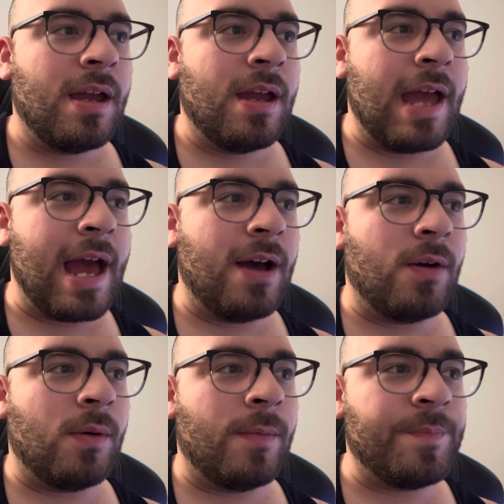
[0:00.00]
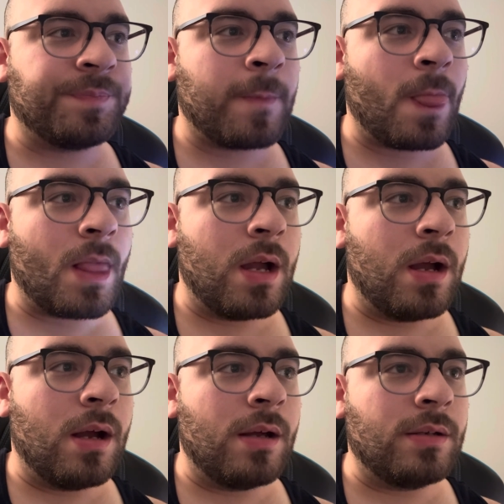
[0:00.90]
how
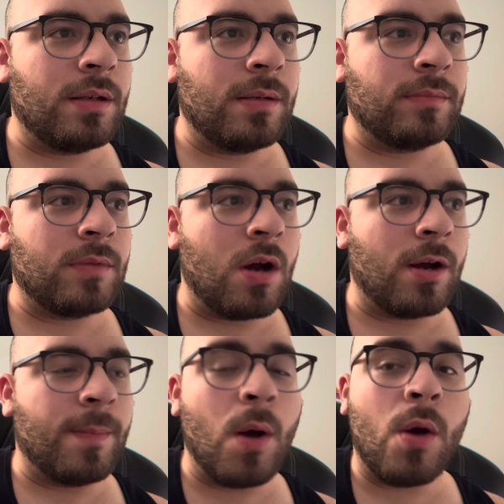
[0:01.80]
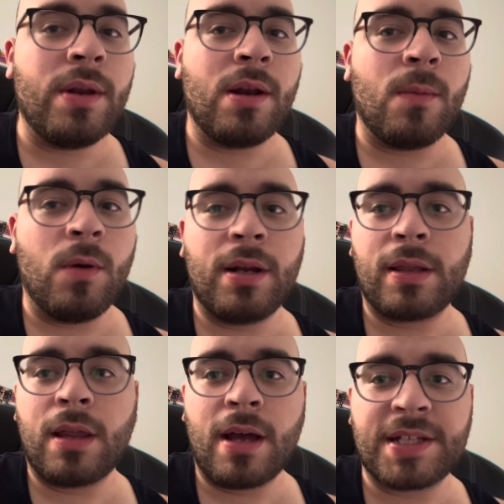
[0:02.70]
our opponent on 1
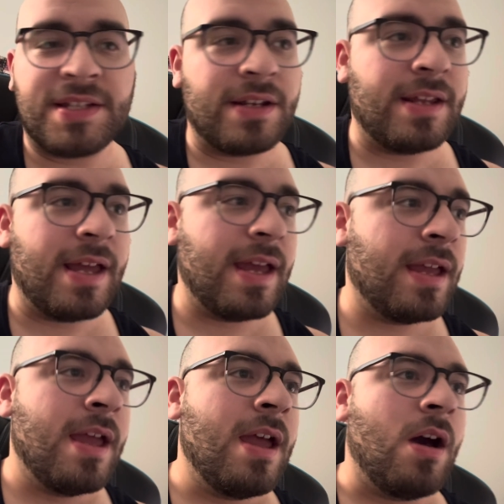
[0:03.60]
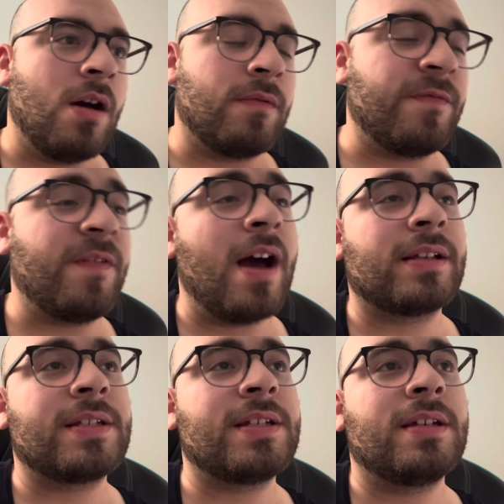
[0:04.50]
o'clock Sunday on
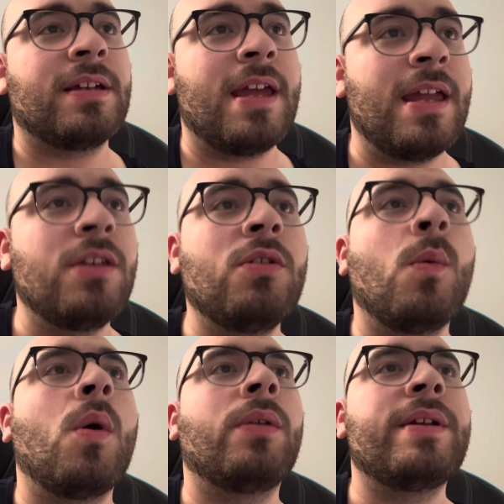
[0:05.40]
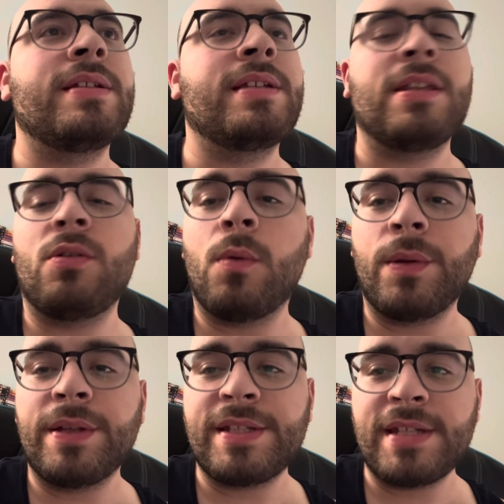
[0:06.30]
Fox in New Orleans, the New
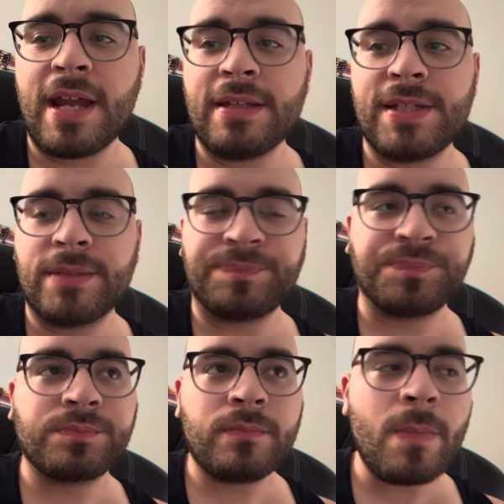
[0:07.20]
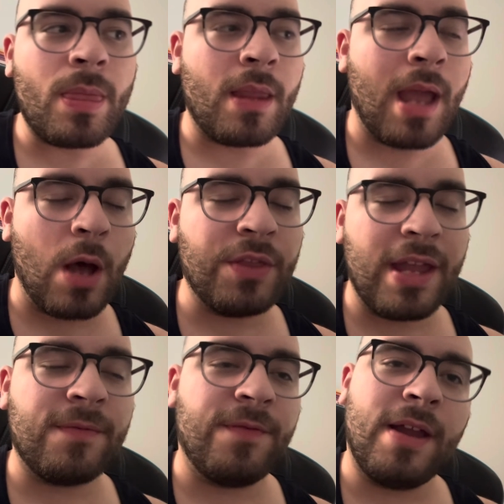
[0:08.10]
Orleans Saints, how they
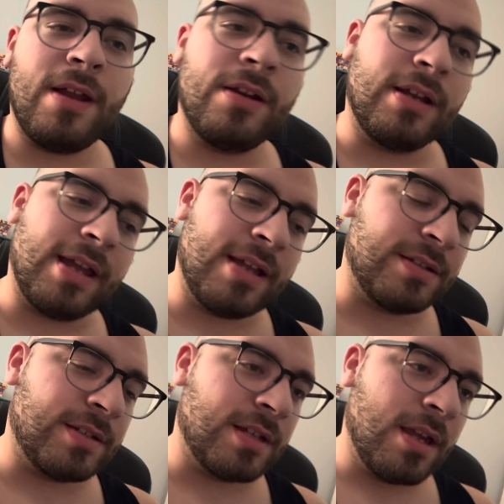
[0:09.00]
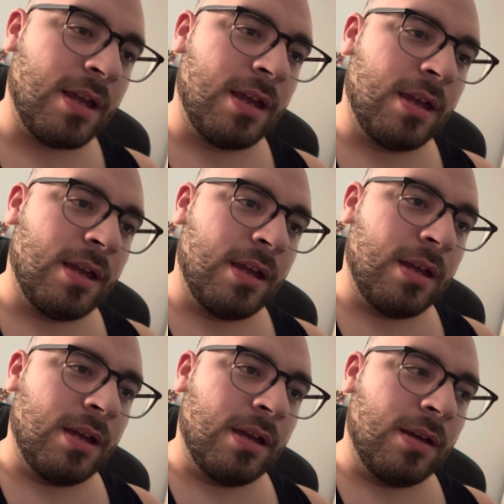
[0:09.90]
have fared against
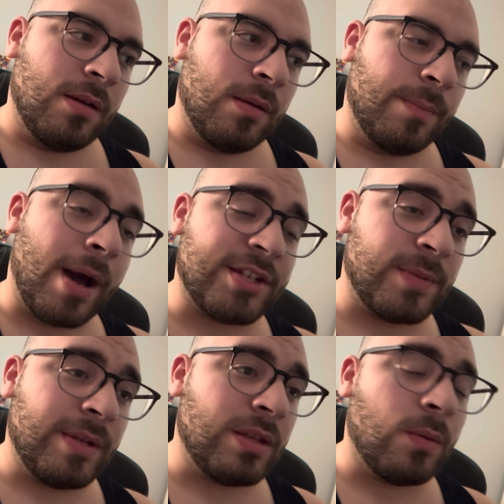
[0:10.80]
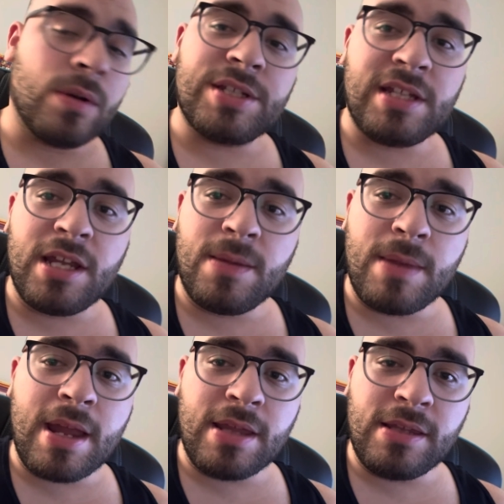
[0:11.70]
possibly the worst team
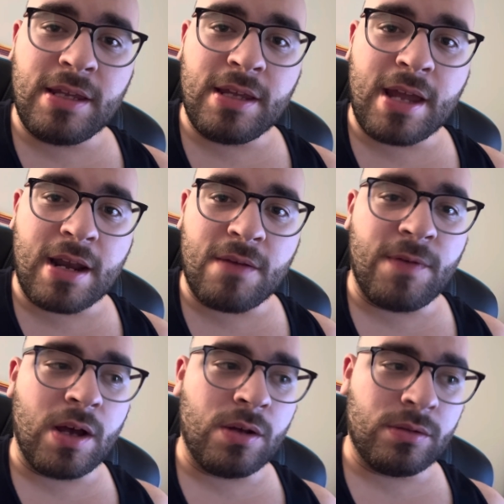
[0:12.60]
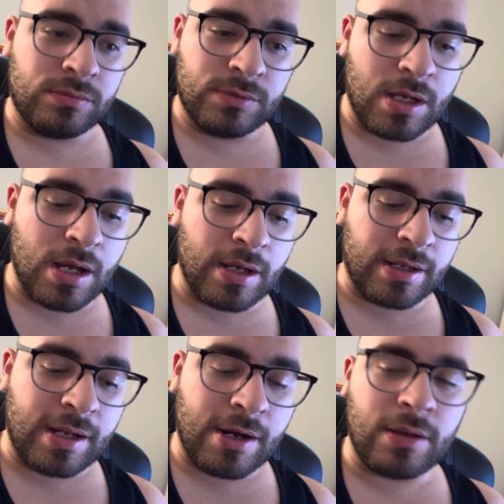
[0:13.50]
in the NFL,
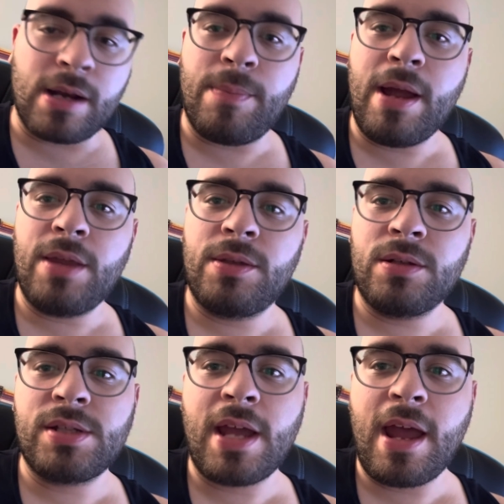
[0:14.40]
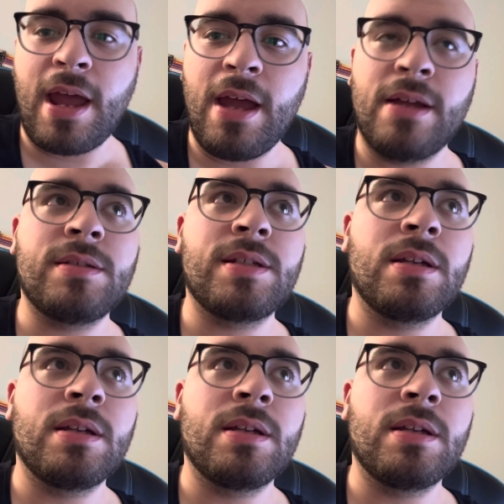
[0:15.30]
Carolina Panthers. And